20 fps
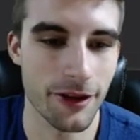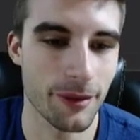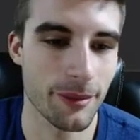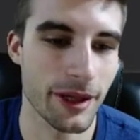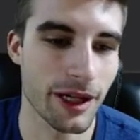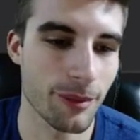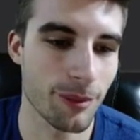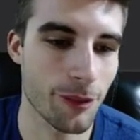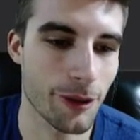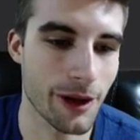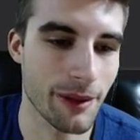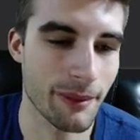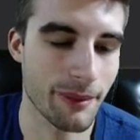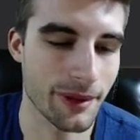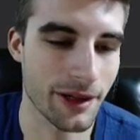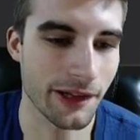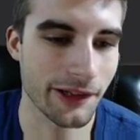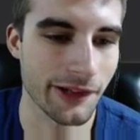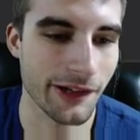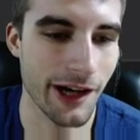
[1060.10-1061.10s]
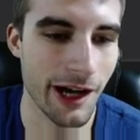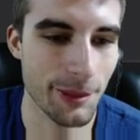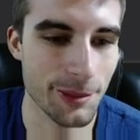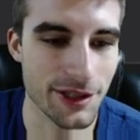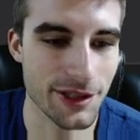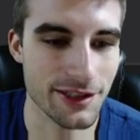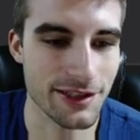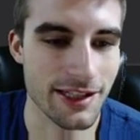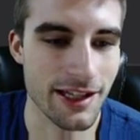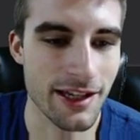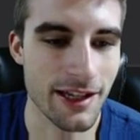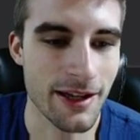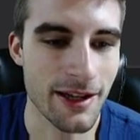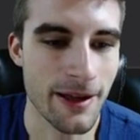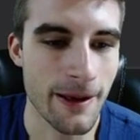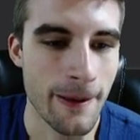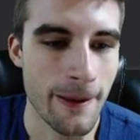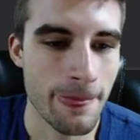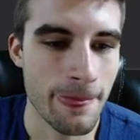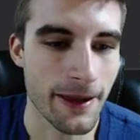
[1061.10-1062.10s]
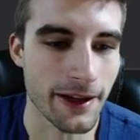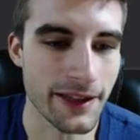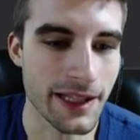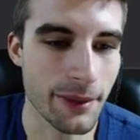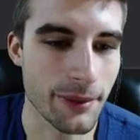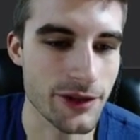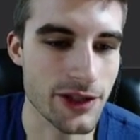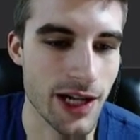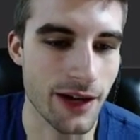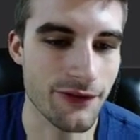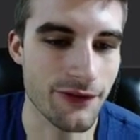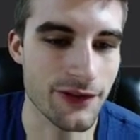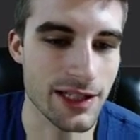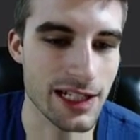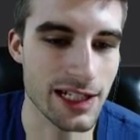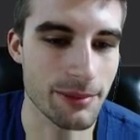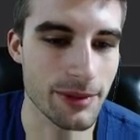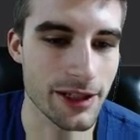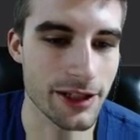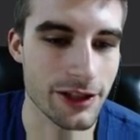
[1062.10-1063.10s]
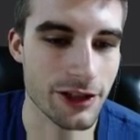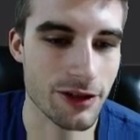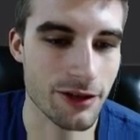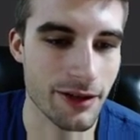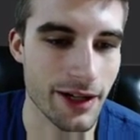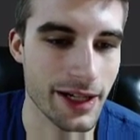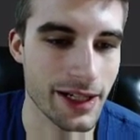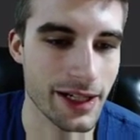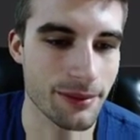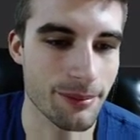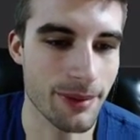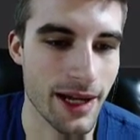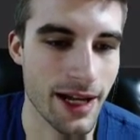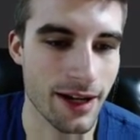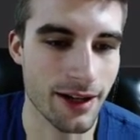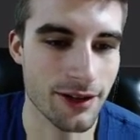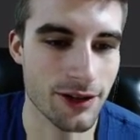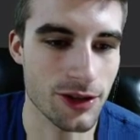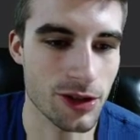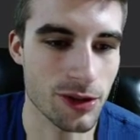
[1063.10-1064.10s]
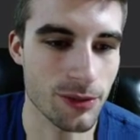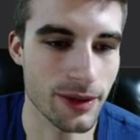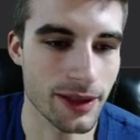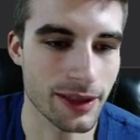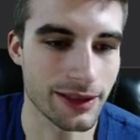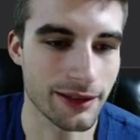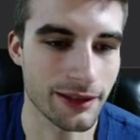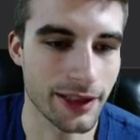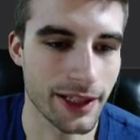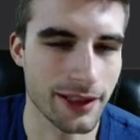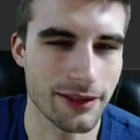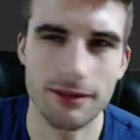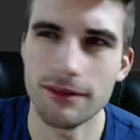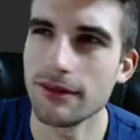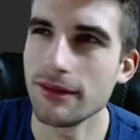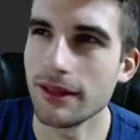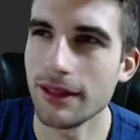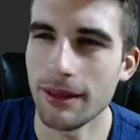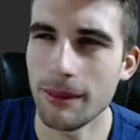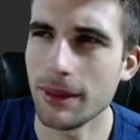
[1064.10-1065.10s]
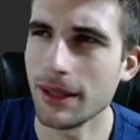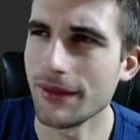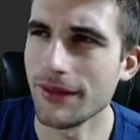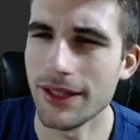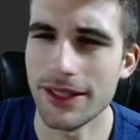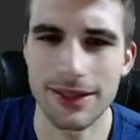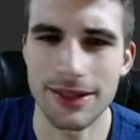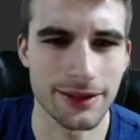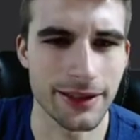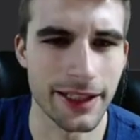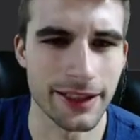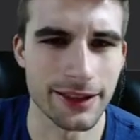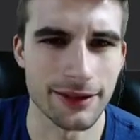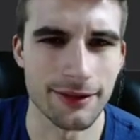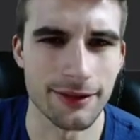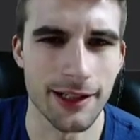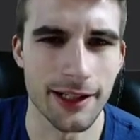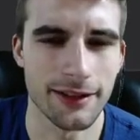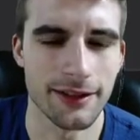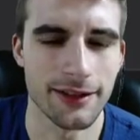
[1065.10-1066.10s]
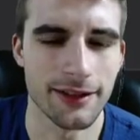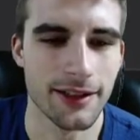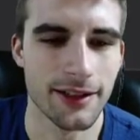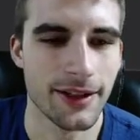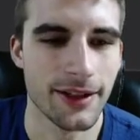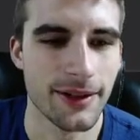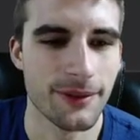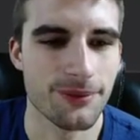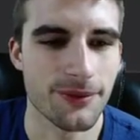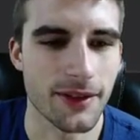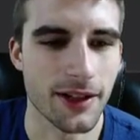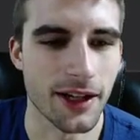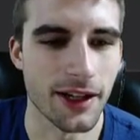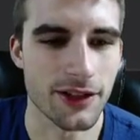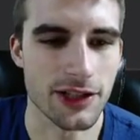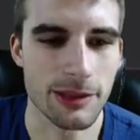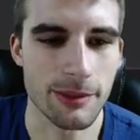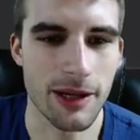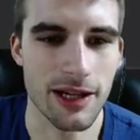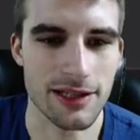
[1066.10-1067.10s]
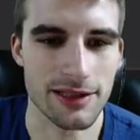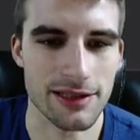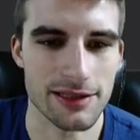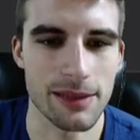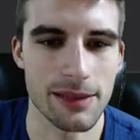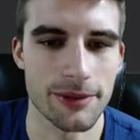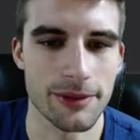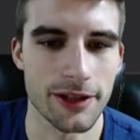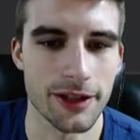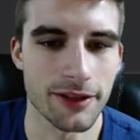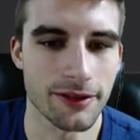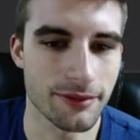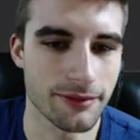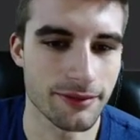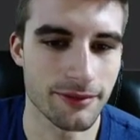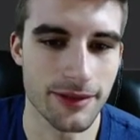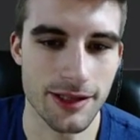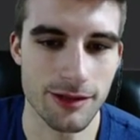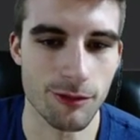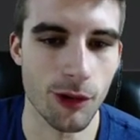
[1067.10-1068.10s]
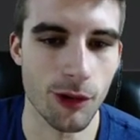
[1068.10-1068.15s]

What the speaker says: of the better point per dollar options. And then with Jeff Teague being traded back to Atlanta, I believe it's Atlanta, right? Shabazz Napier, his